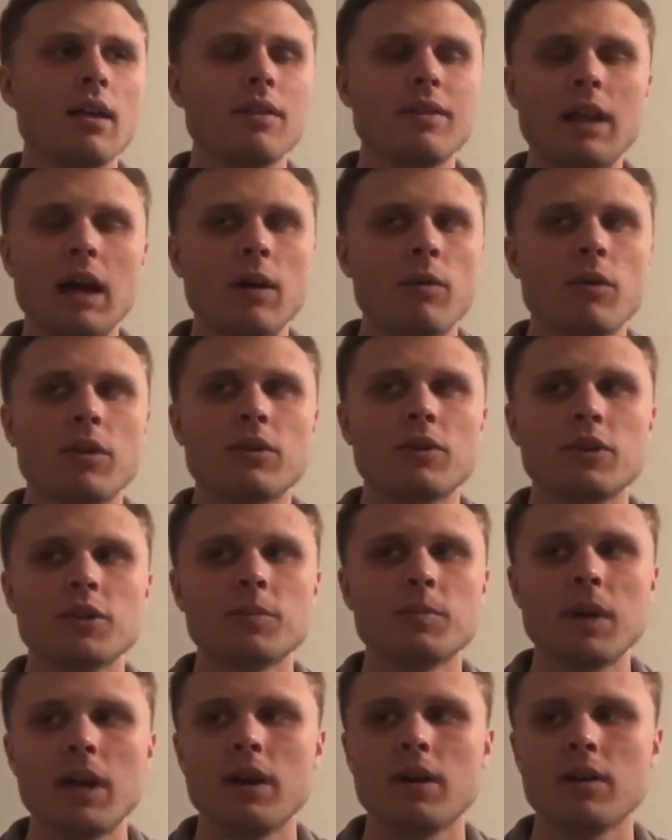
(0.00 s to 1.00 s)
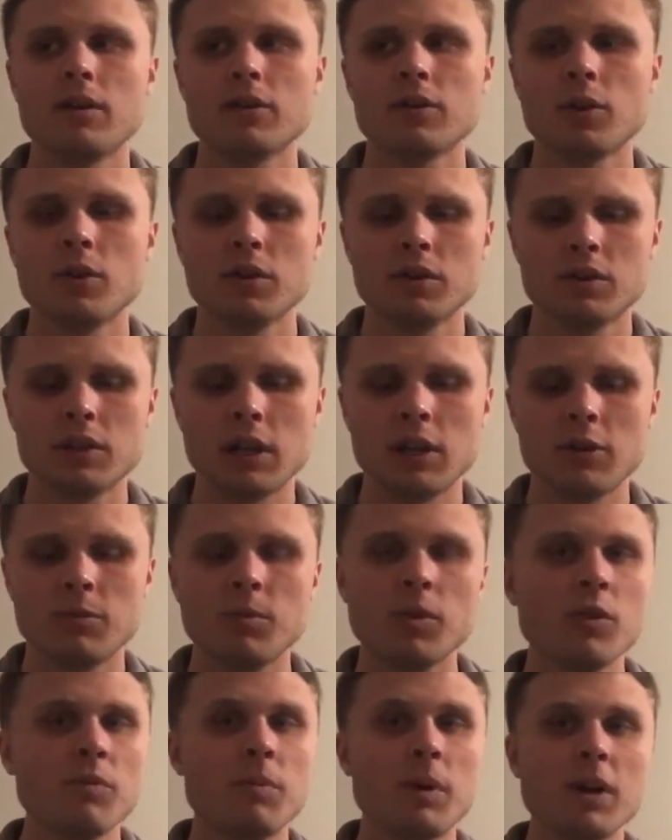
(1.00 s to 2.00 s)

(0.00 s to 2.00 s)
That would have just been a totally standard move.